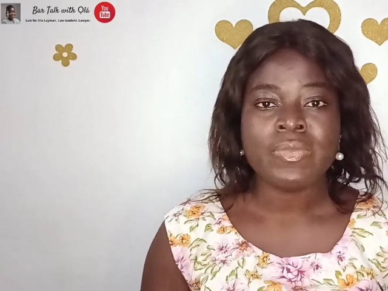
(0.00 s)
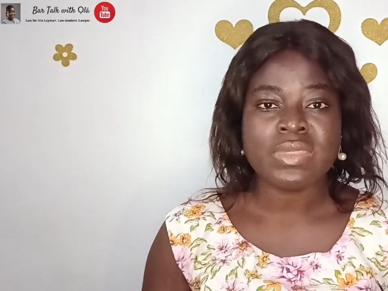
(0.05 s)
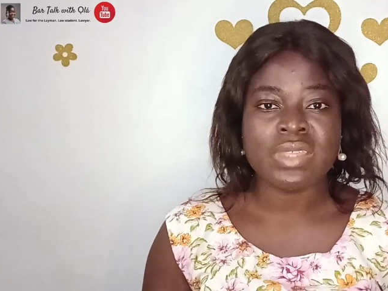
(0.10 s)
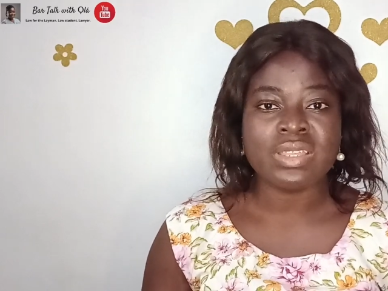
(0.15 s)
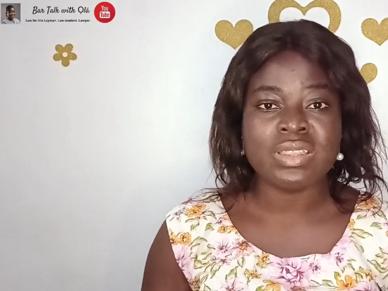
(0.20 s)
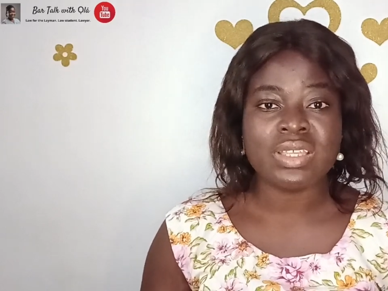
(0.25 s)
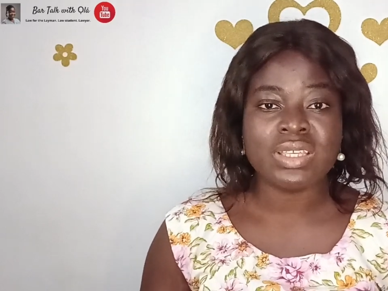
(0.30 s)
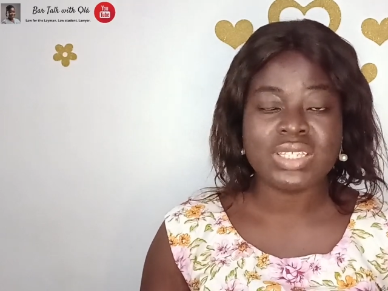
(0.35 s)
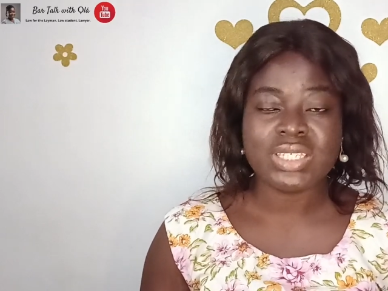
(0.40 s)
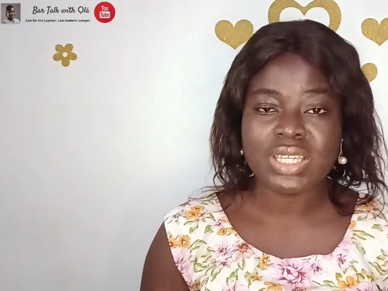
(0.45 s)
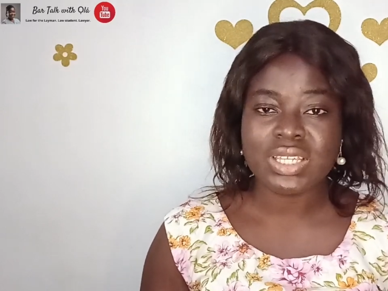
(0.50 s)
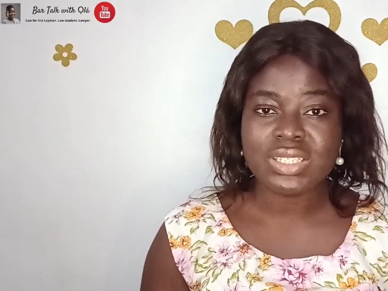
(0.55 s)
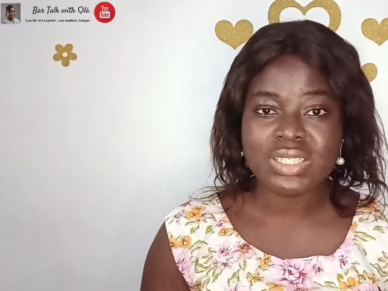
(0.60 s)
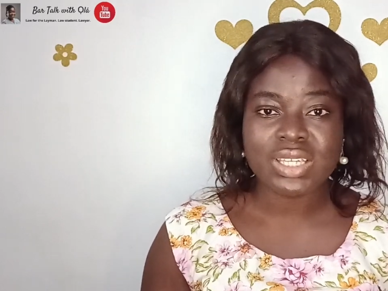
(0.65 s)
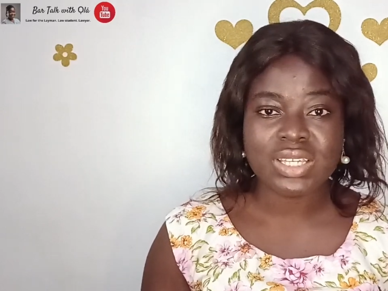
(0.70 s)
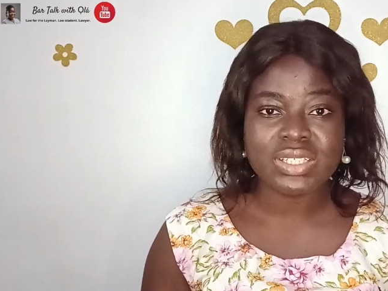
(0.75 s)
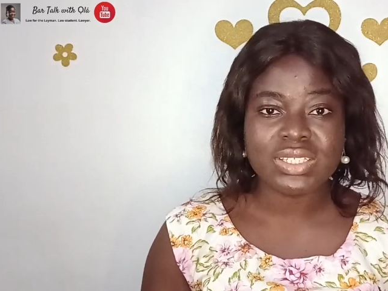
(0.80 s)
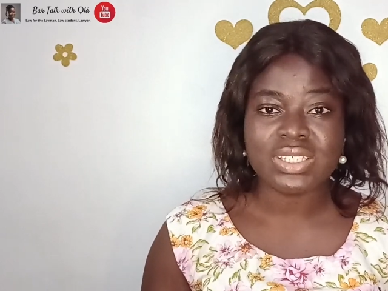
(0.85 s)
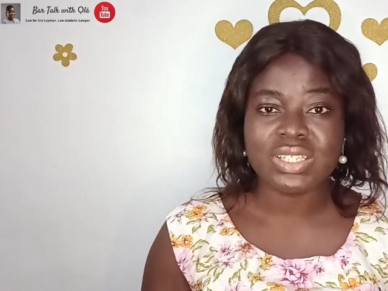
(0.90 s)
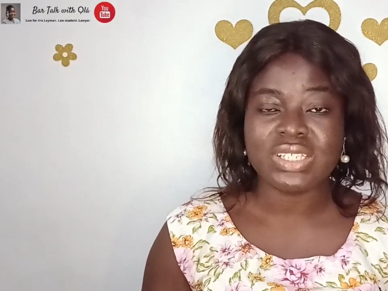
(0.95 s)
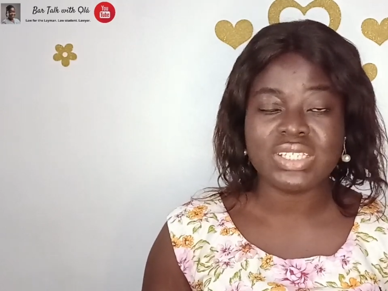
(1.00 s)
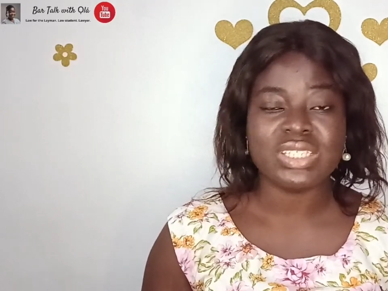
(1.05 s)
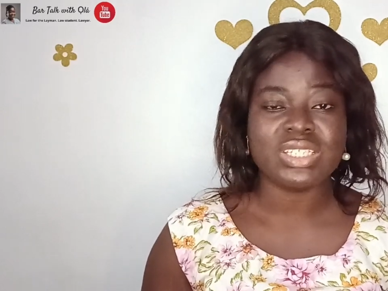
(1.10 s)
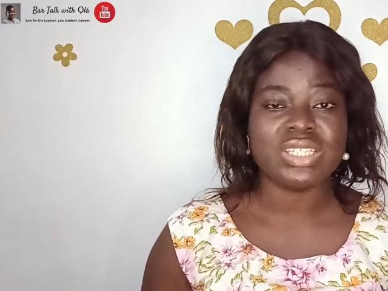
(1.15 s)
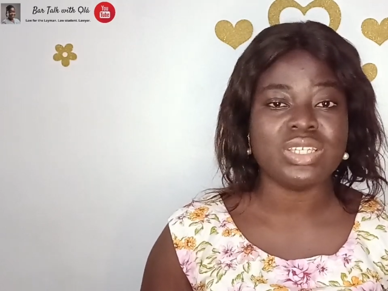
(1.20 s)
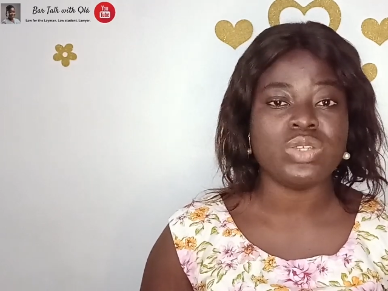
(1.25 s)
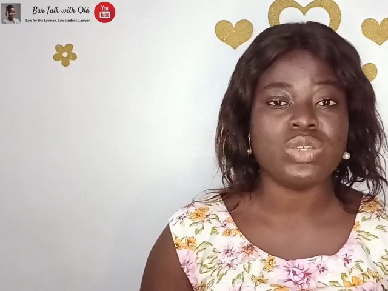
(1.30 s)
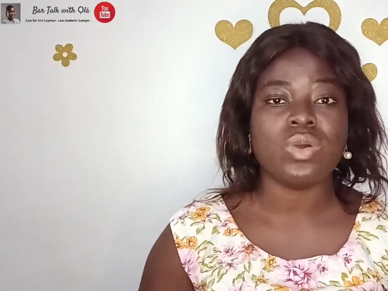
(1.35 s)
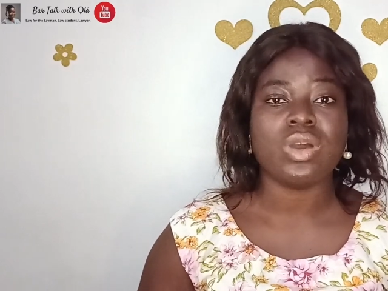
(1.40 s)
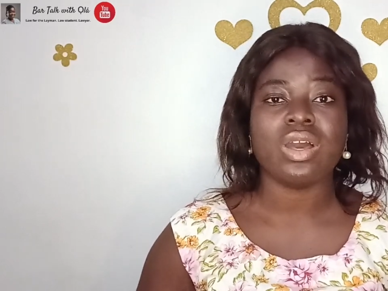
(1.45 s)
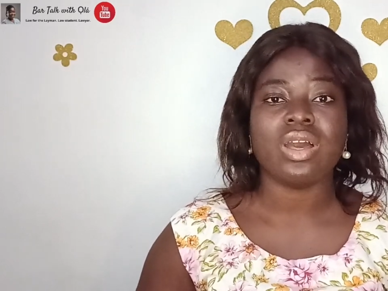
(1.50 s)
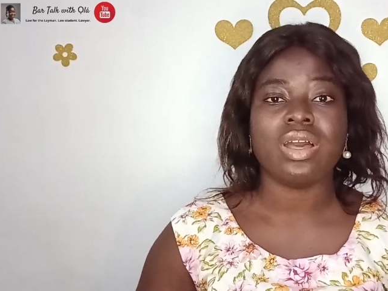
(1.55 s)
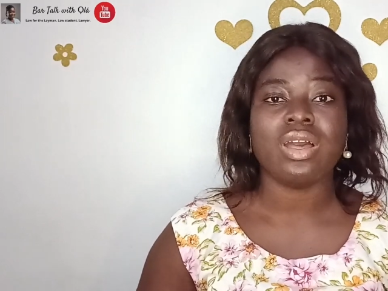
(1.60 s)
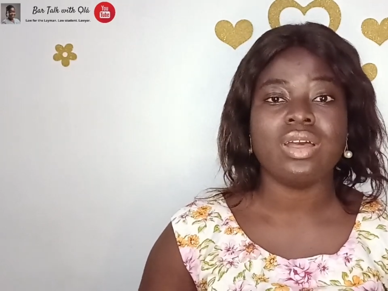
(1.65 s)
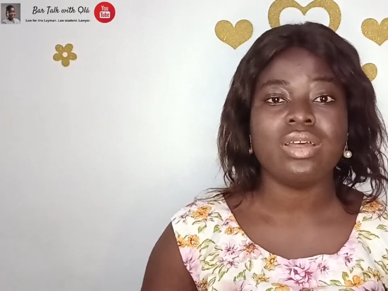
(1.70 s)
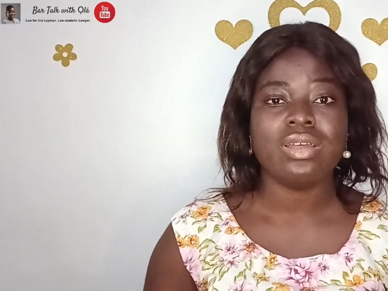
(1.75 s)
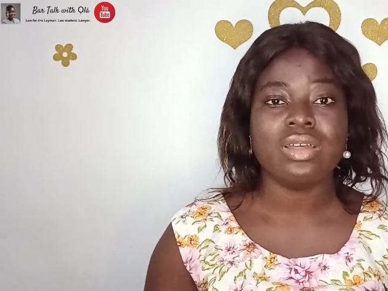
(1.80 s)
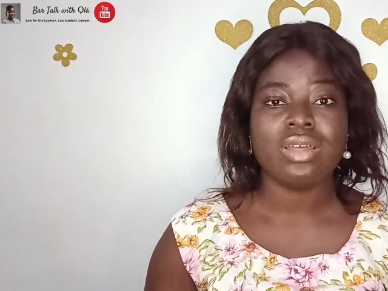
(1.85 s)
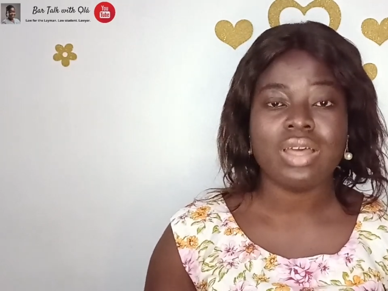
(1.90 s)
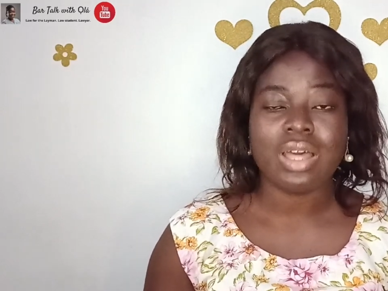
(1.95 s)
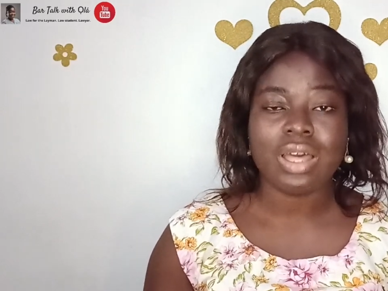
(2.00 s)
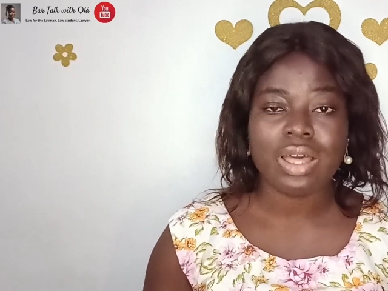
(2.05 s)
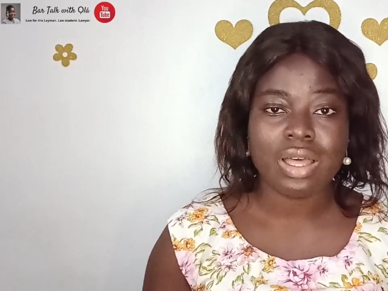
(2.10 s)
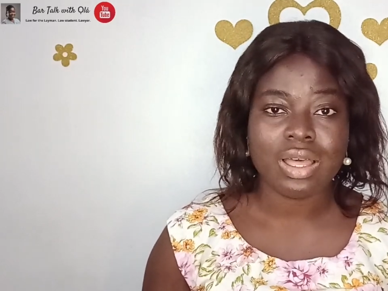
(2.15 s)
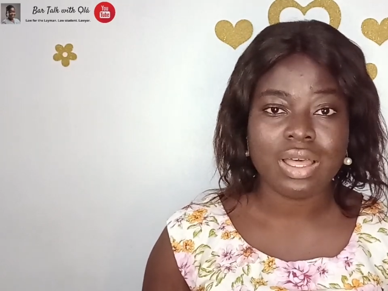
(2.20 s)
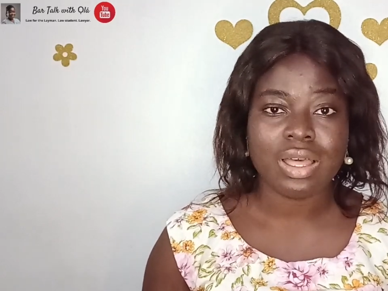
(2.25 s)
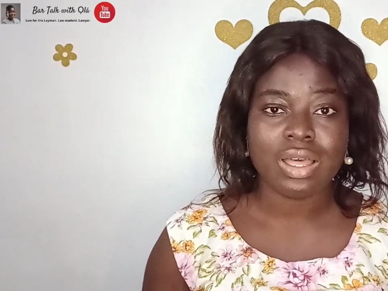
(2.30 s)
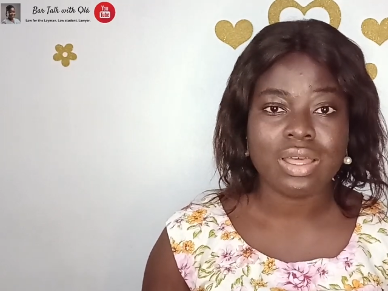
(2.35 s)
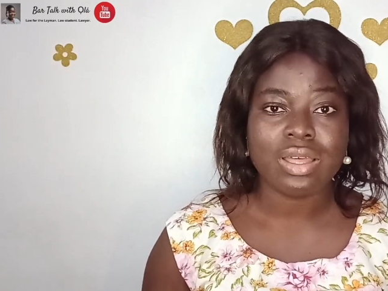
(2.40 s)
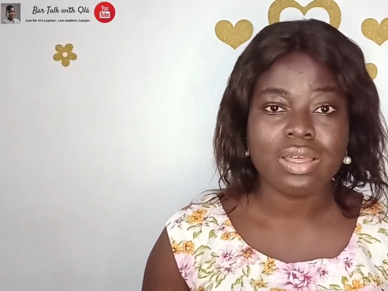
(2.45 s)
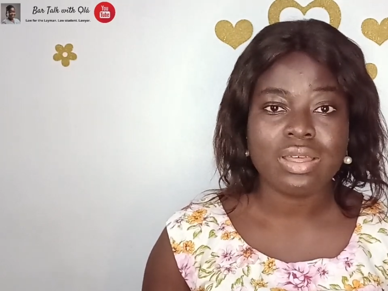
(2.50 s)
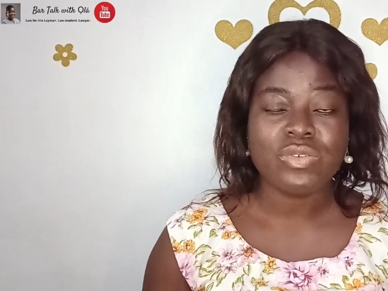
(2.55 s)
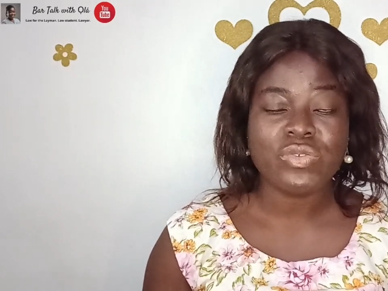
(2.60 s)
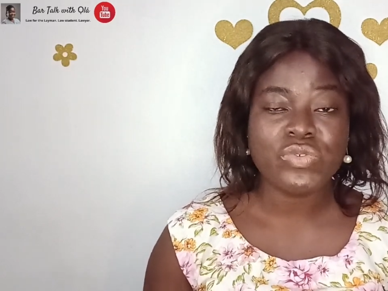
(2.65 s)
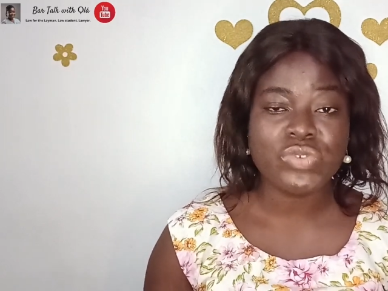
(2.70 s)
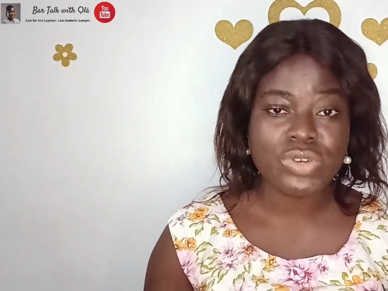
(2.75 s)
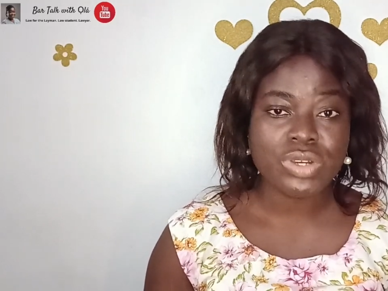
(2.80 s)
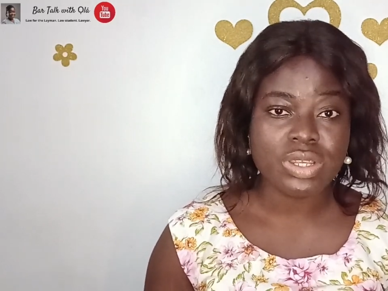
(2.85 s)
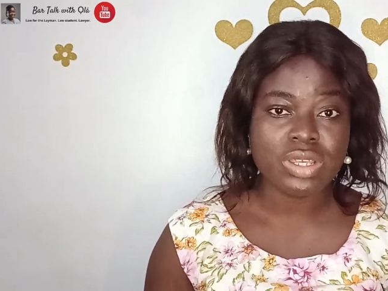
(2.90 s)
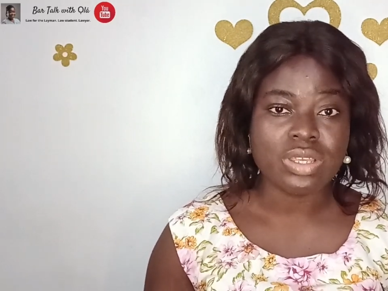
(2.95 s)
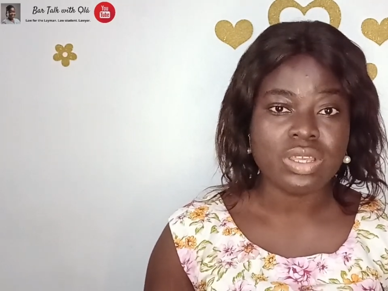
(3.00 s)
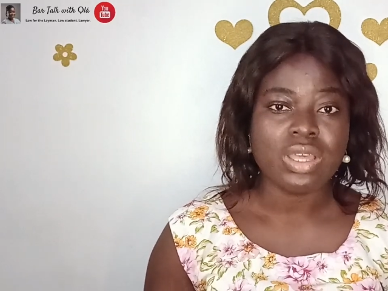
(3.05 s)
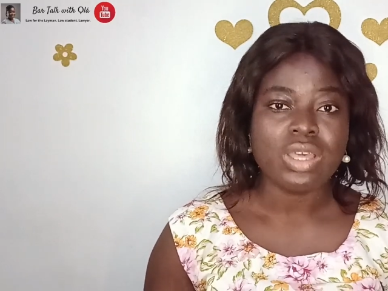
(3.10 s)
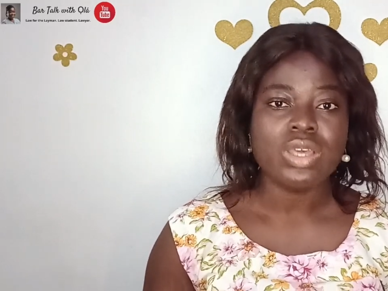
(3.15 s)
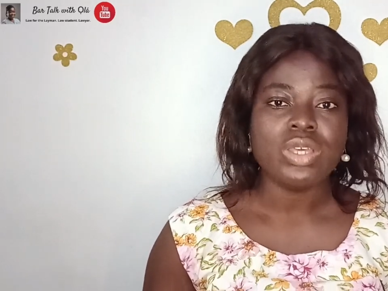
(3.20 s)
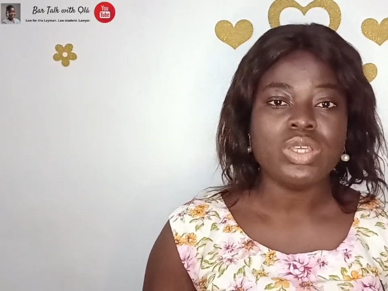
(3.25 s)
then the sentence is you are free,